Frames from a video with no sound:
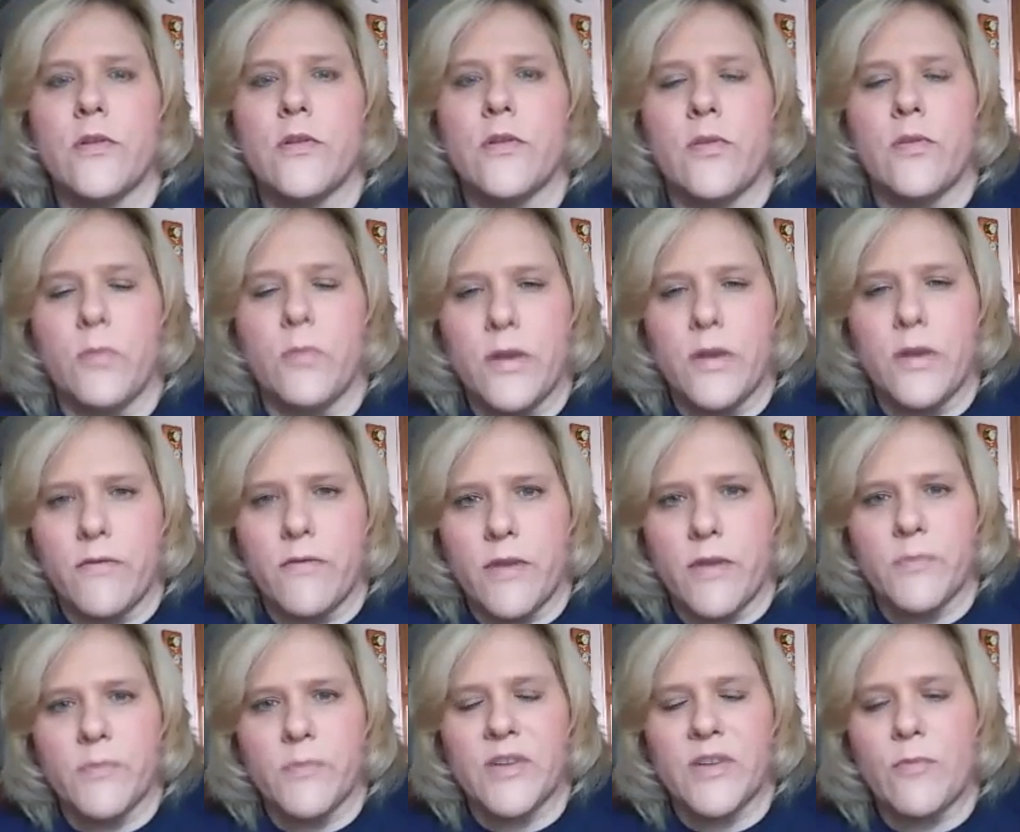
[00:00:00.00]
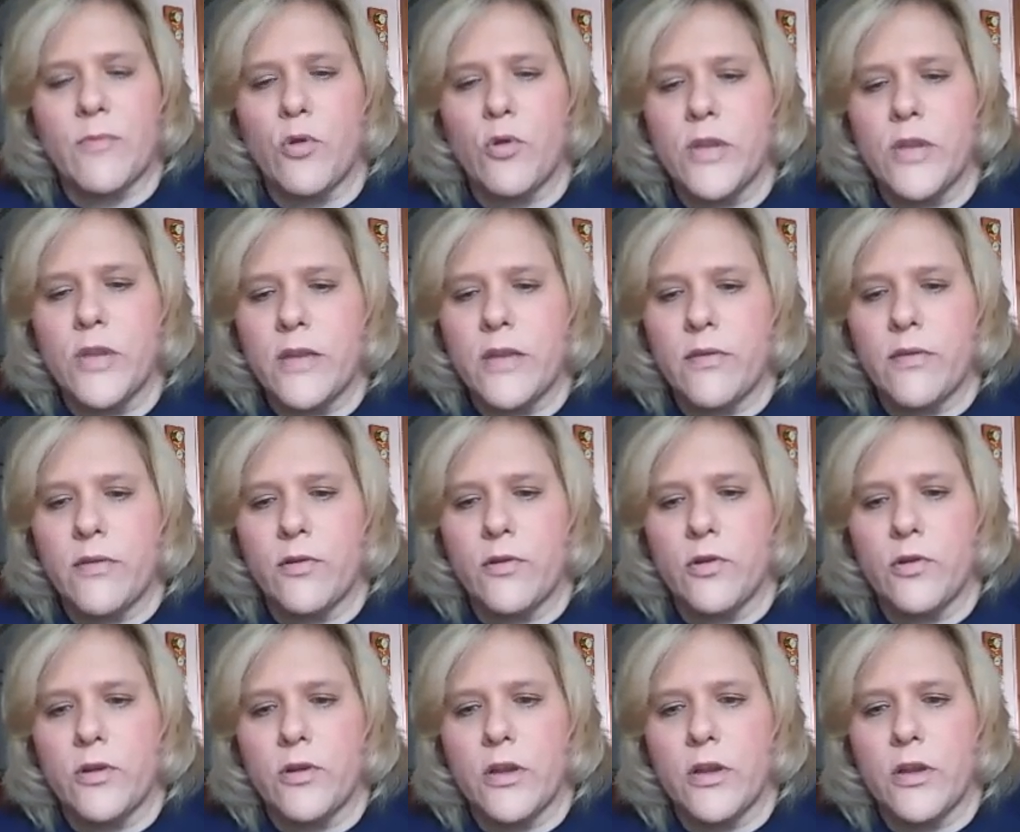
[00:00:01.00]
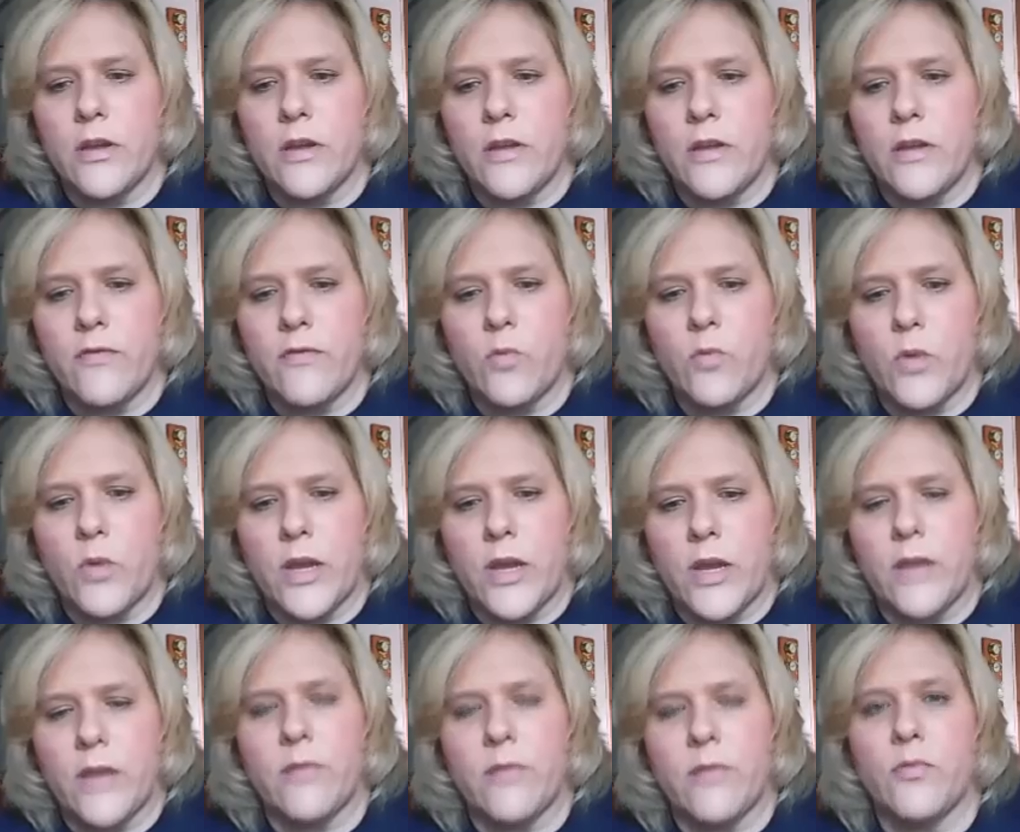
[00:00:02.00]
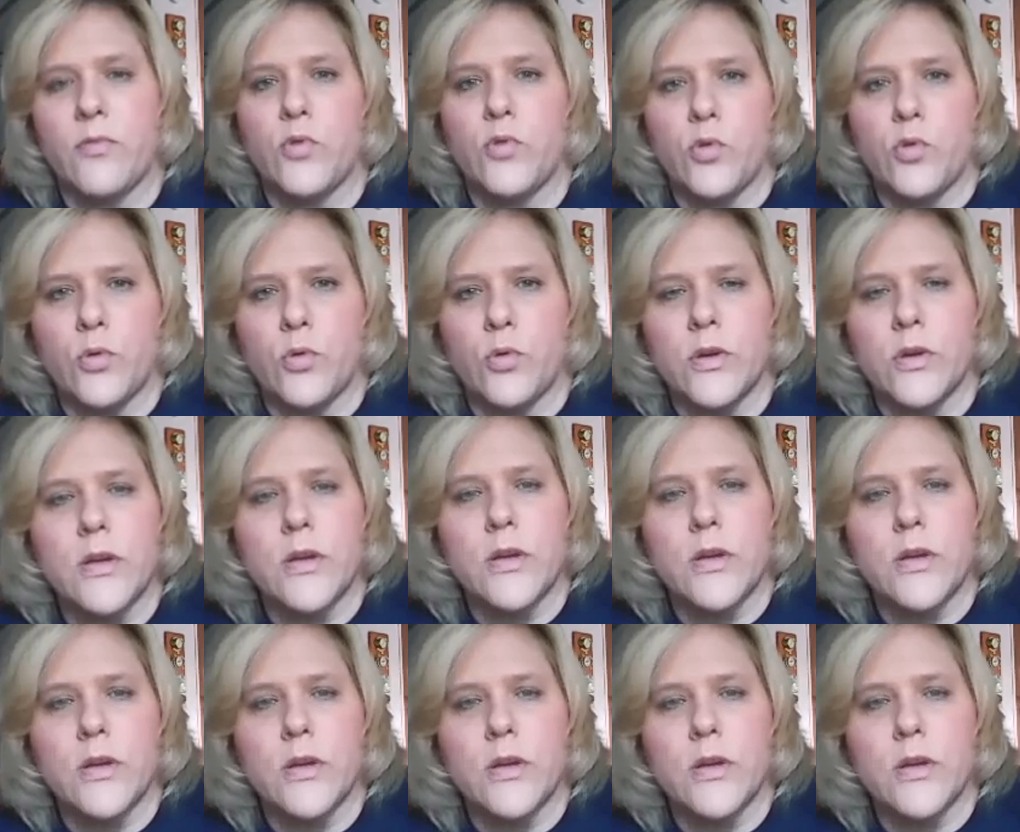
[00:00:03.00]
3 of them, so I'm only a third of the way through.